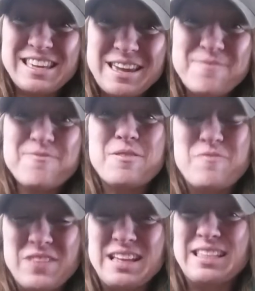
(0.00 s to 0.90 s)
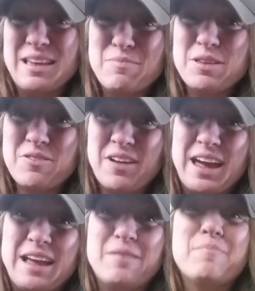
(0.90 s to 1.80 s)
to keep from feeding them the
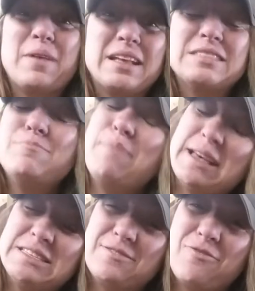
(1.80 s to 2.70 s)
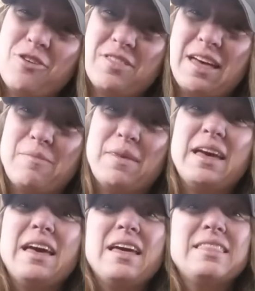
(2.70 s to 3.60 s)
grain, but it's best for them.
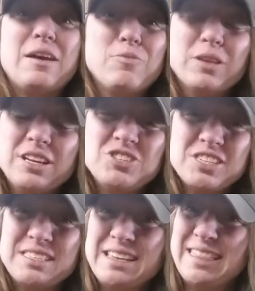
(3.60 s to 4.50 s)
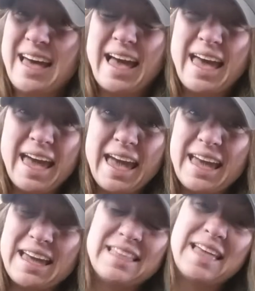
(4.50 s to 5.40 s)
They really just need that
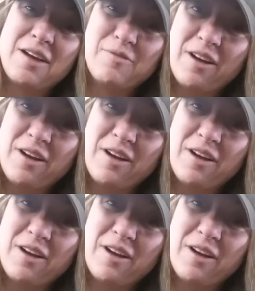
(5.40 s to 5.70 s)
hay and that